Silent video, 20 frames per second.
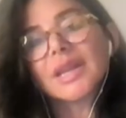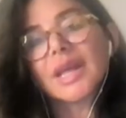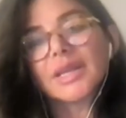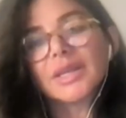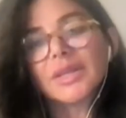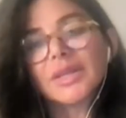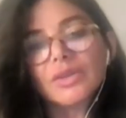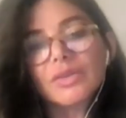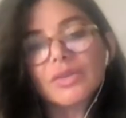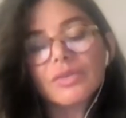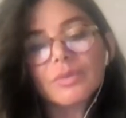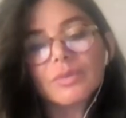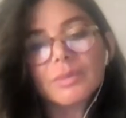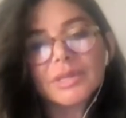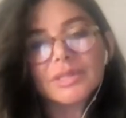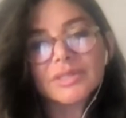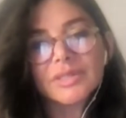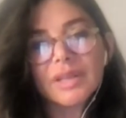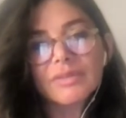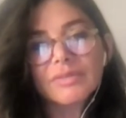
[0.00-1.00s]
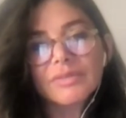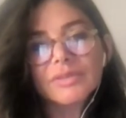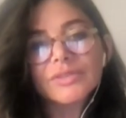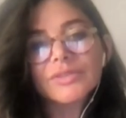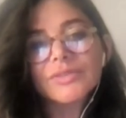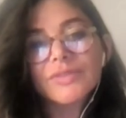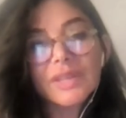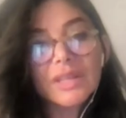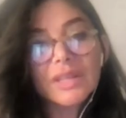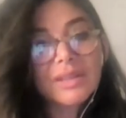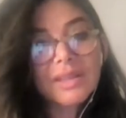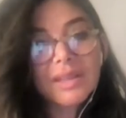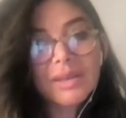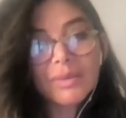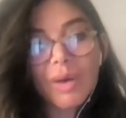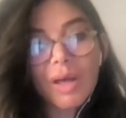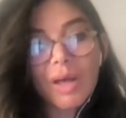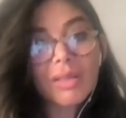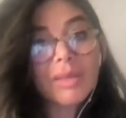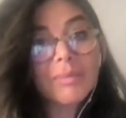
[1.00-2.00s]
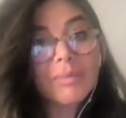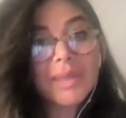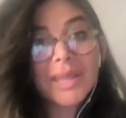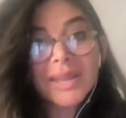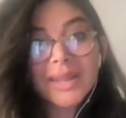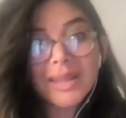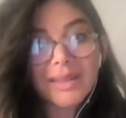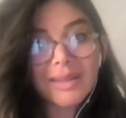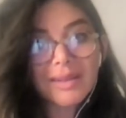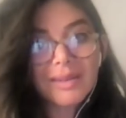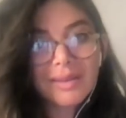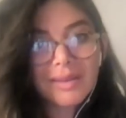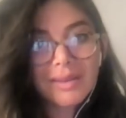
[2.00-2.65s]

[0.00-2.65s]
I can do for myself is feel it while I'm in it.